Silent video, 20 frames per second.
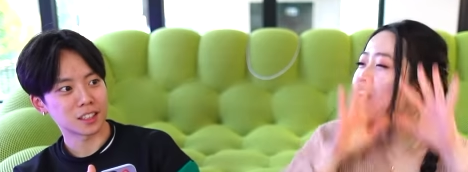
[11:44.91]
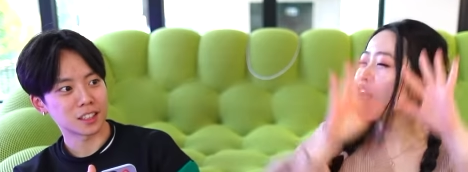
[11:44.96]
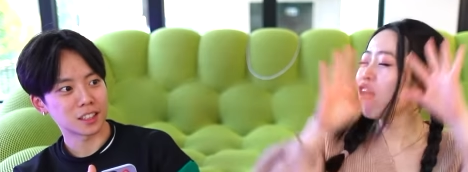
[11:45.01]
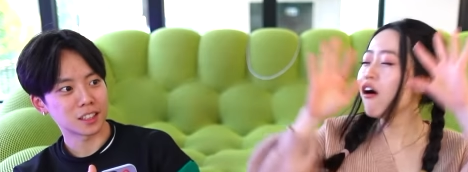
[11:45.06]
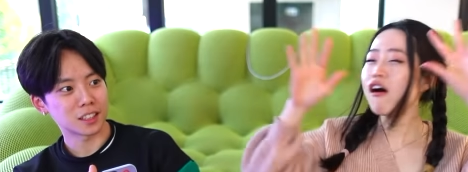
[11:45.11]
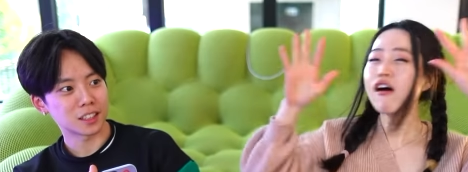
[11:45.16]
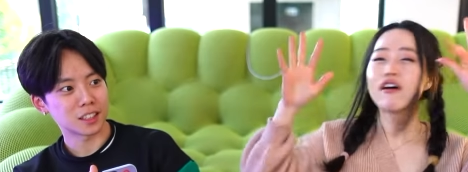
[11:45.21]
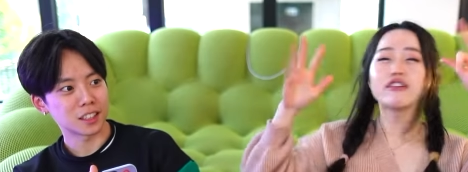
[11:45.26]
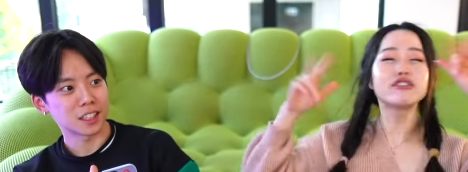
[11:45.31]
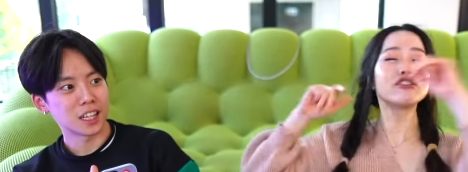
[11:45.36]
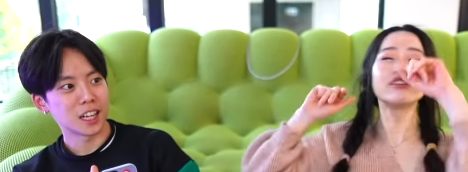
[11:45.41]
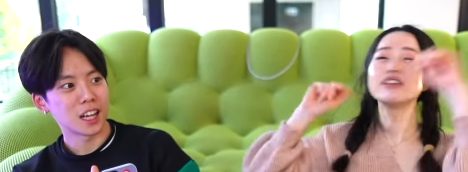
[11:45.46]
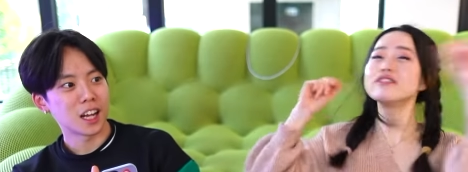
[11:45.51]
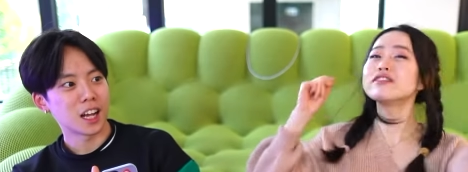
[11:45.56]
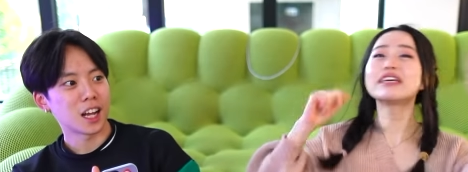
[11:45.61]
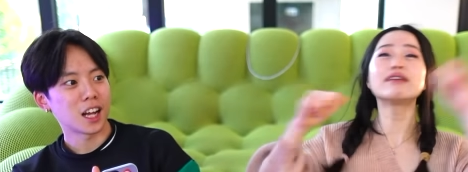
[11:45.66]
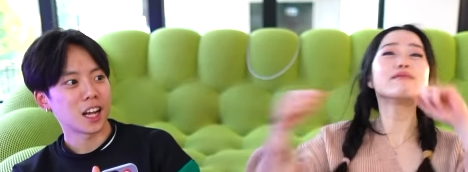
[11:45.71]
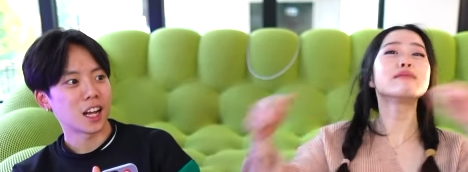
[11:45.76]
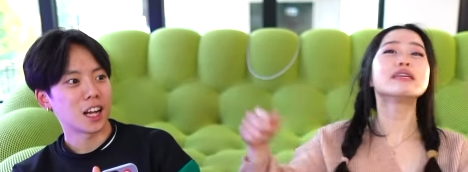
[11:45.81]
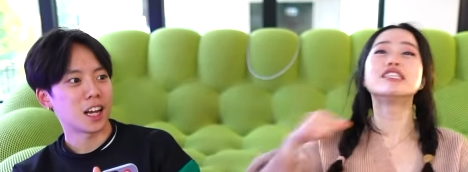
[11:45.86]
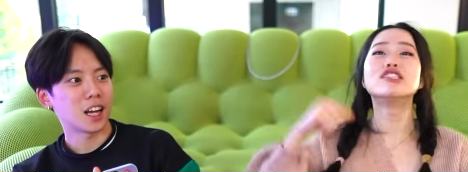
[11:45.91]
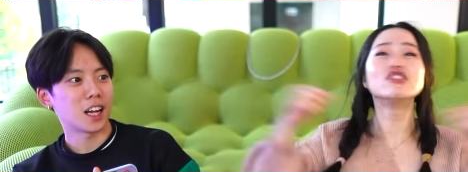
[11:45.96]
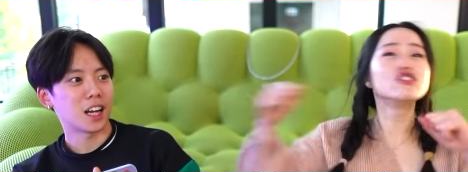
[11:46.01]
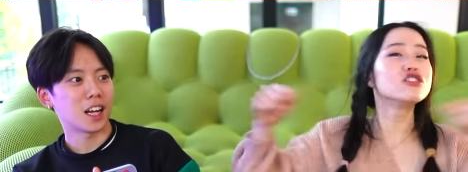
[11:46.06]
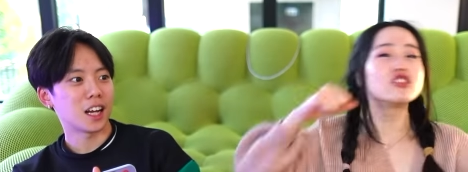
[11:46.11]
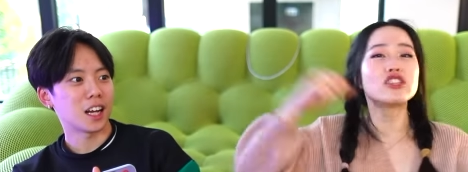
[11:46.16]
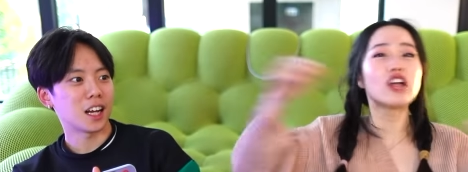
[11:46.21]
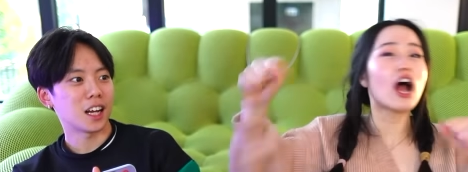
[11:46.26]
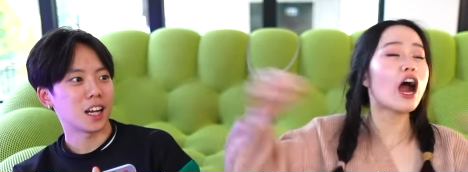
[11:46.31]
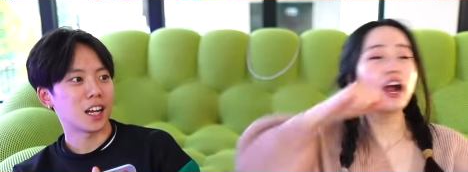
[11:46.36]
Speaker 1: Oh, don't even get me
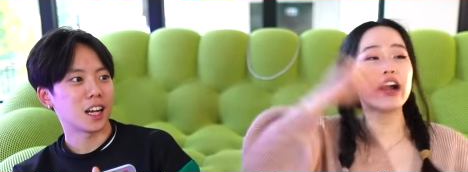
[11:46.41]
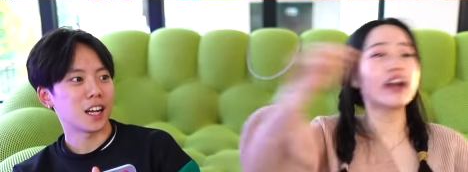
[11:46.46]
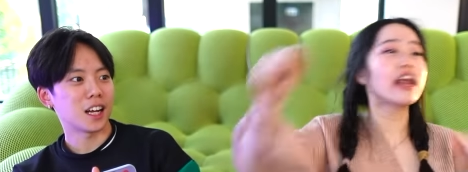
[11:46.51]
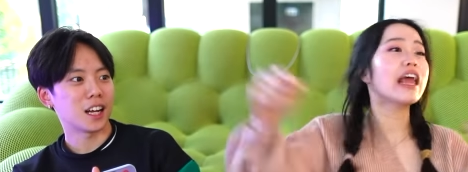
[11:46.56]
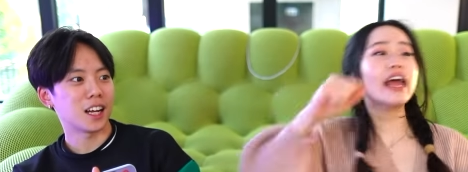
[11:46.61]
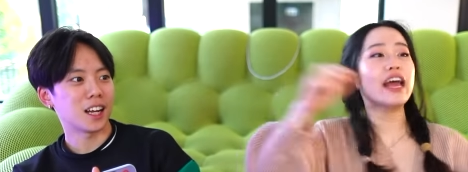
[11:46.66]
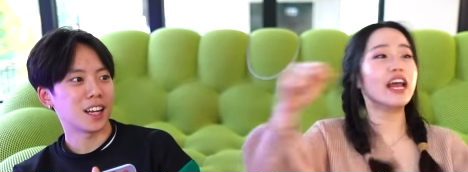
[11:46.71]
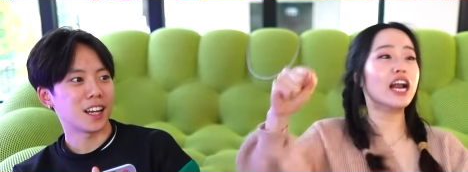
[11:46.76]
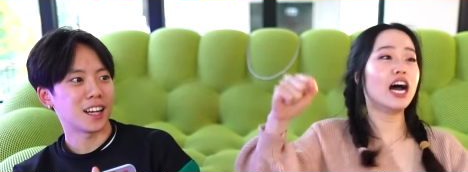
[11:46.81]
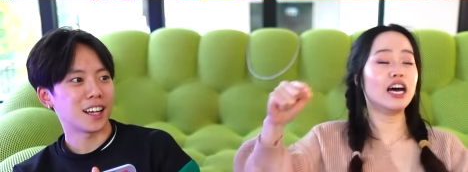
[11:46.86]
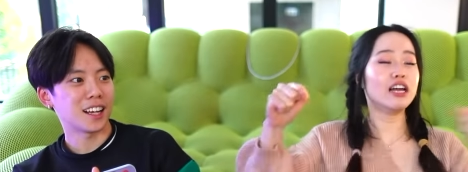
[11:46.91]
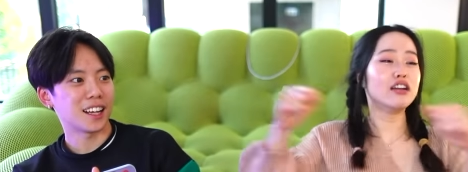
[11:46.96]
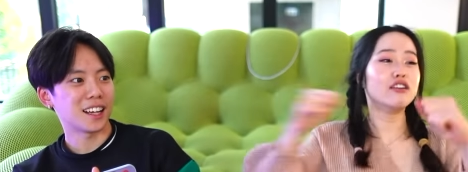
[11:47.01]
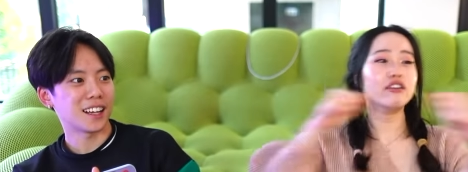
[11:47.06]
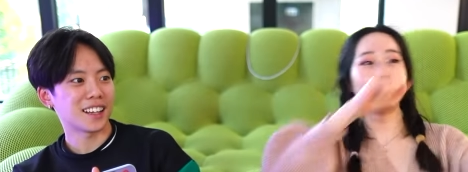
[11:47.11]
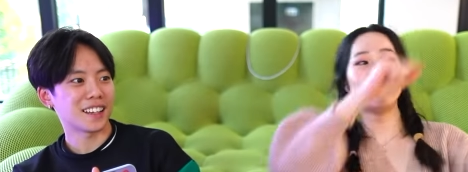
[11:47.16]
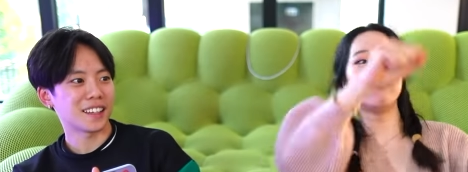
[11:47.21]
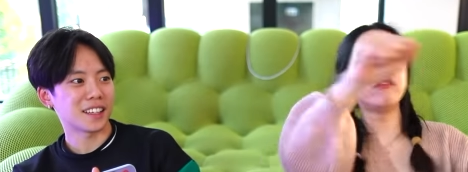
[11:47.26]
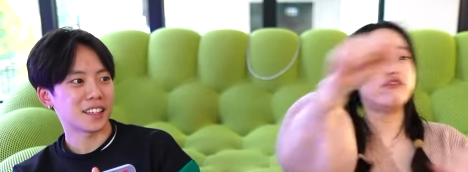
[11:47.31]
started on the